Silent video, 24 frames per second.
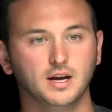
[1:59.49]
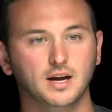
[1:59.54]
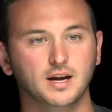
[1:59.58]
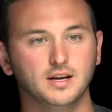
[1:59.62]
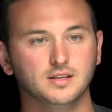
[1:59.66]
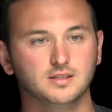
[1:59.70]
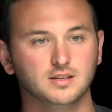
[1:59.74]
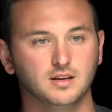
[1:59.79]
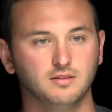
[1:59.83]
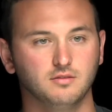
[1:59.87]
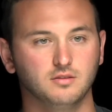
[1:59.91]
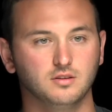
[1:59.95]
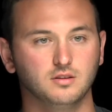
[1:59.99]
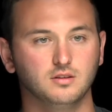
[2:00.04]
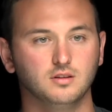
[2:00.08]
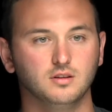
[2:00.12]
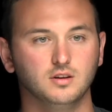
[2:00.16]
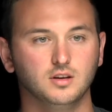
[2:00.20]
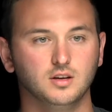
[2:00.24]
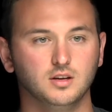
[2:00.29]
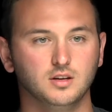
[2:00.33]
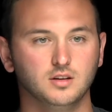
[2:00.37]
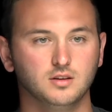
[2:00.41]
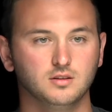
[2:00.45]
guys having
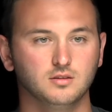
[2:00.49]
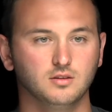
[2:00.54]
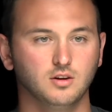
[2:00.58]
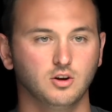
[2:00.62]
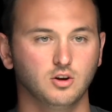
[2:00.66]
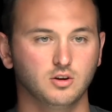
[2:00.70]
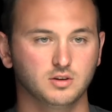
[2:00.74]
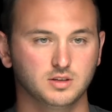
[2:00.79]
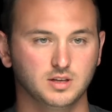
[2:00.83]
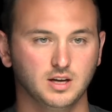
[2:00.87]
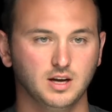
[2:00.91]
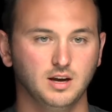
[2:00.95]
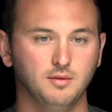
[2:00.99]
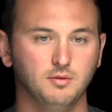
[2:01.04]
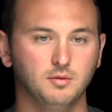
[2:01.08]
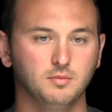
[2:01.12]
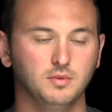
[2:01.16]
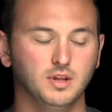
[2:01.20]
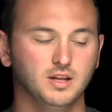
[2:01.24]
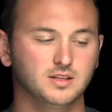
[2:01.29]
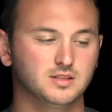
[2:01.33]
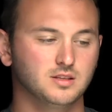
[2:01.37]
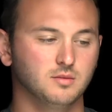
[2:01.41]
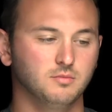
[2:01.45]
a hard time,
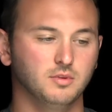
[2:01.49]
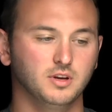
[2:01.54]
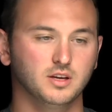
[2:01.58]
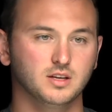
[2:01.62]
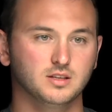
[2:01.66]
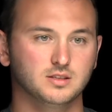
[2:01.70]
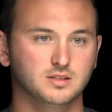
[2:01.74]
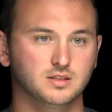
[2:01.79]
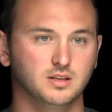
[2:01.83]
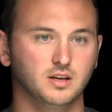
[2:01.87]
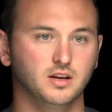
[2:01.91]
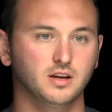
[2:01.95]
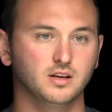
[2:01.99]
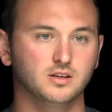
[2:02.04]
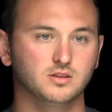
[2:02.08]
and that's the biggest thing,